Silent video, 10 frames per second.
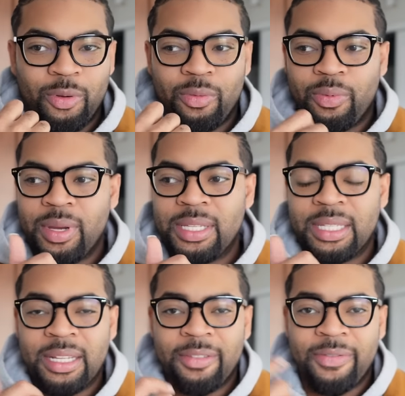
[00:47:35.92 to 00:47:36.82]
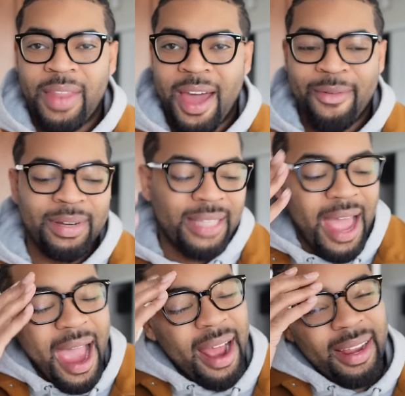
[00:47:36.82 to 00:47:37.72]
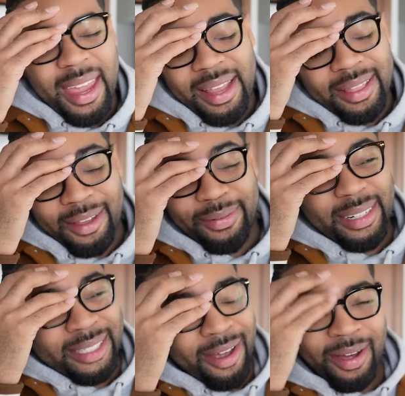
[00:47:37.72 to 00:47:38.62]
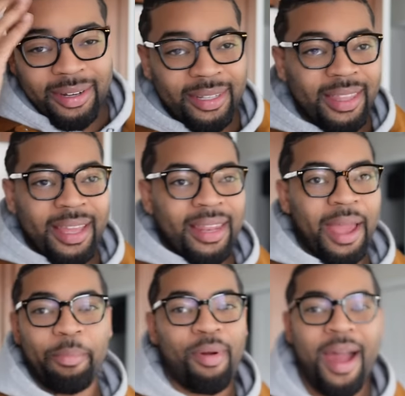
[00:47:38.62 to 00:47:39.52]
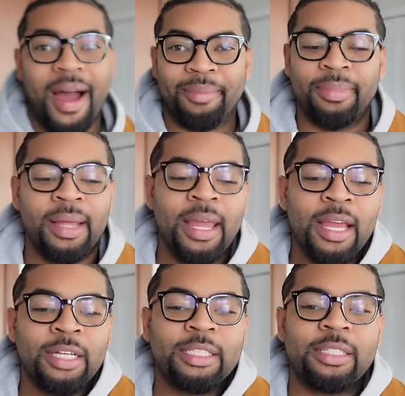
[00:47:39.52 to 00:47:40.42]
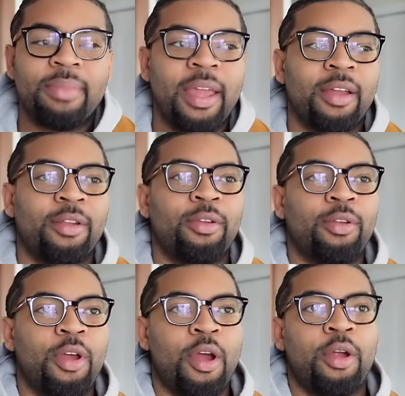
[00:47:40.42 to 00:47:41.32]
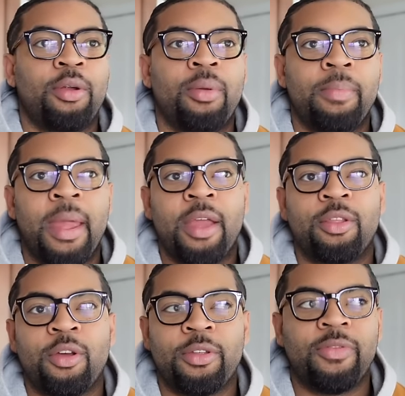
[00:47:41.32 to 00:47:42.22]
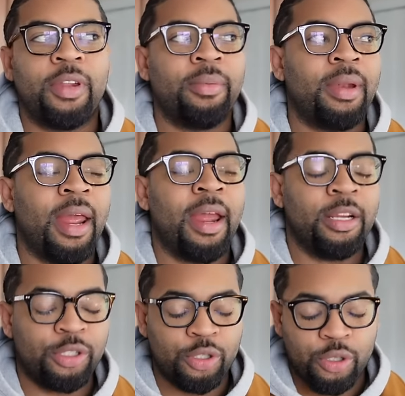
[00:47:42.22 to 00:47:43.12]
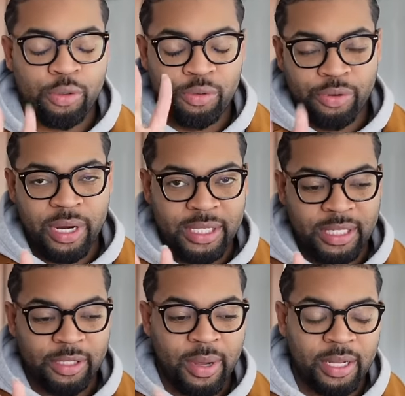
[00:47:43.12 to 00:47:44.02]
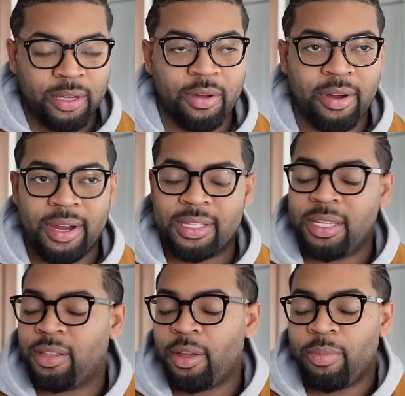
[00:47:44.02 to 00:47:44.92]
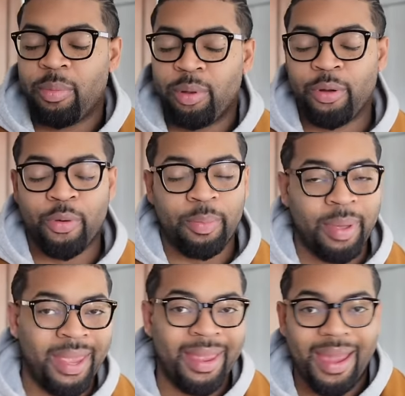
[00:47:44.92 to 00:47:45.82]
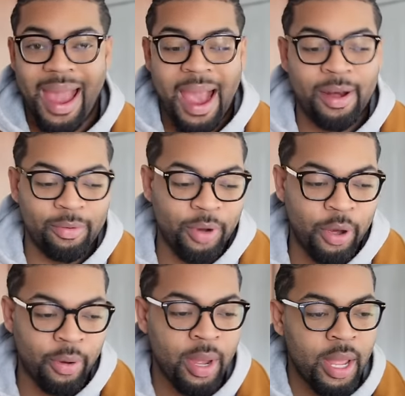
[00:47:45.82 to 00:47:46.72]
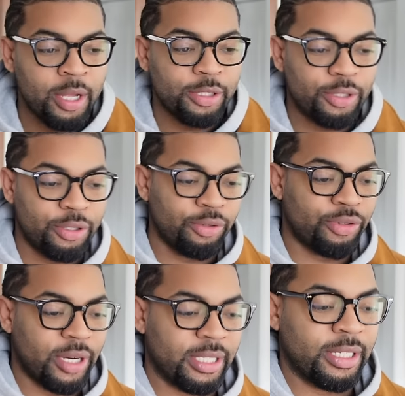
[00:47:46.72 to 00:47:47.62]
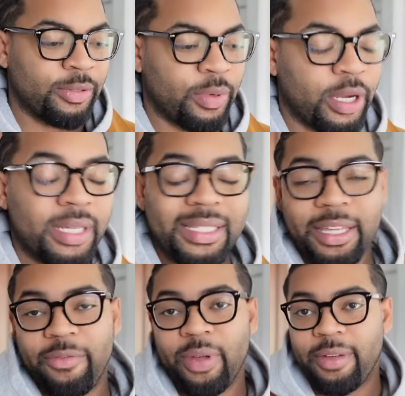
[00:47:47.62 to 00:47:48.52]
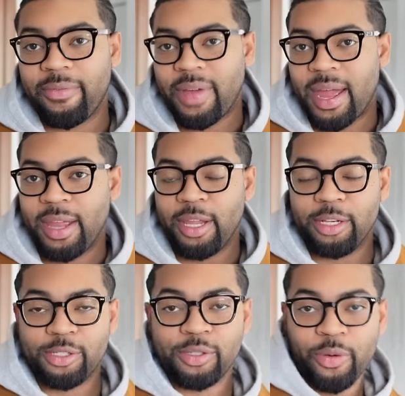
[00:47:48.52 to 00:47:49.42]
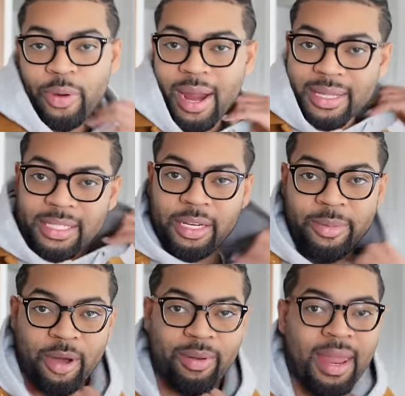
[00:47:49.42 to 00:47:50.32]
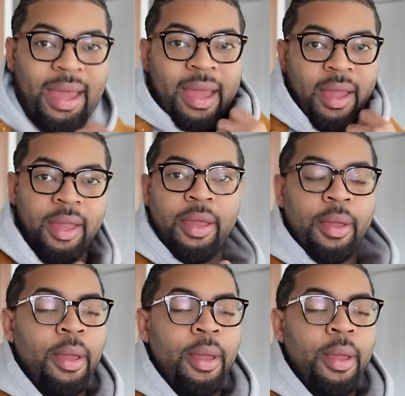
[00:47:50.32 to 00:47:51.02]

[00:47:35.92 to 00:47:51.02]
Wristlet flowers? I can't think of what it's called. The thing like prom. She's making those for them, and it's two dresses. So I told her it's either gonna be blue or pink. I don't know. It's two dresses. We're gonna see if we can find in store. I seen them online.